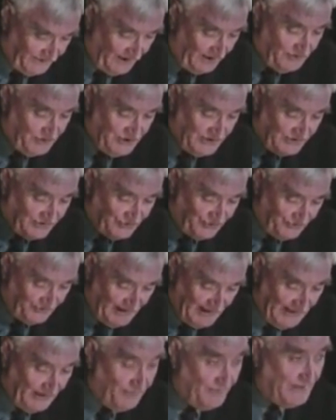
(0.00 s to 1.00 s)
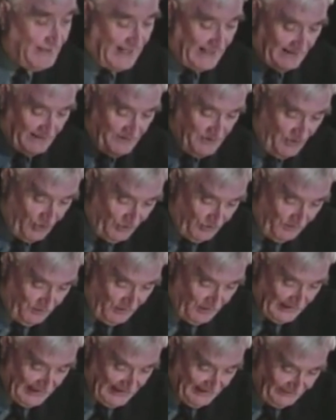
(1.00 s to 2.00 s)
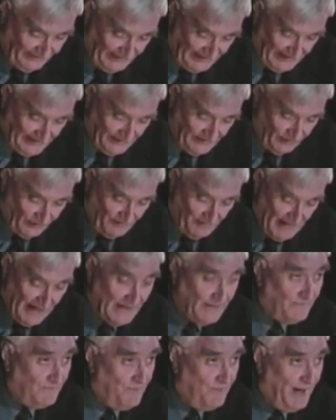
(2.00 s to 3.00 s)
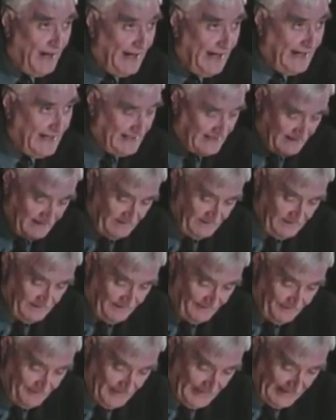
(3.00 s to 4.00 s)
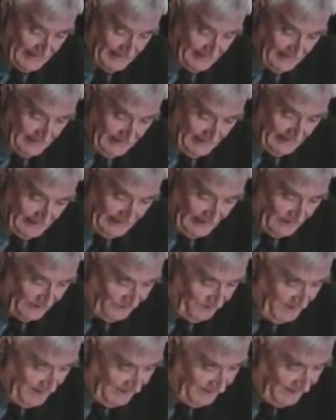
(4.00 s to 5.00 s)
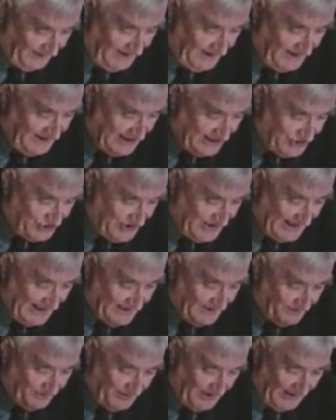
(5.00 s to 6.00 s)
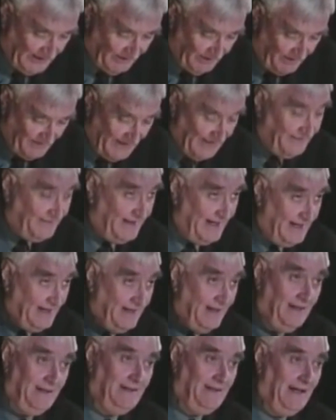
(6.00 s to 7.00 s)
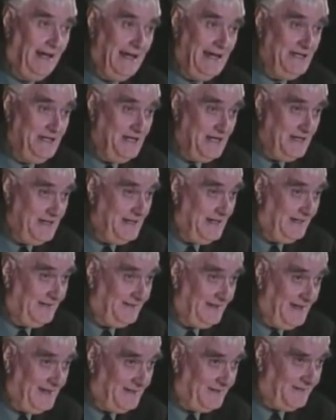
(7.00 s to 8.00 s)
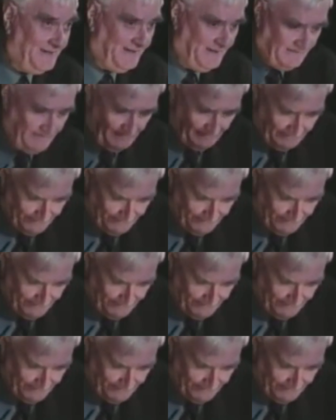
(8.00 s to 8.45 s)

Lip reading: don't just shrink without a notable incident or amount of pain, they dismissed the condition and the problem. They said it didn't exist.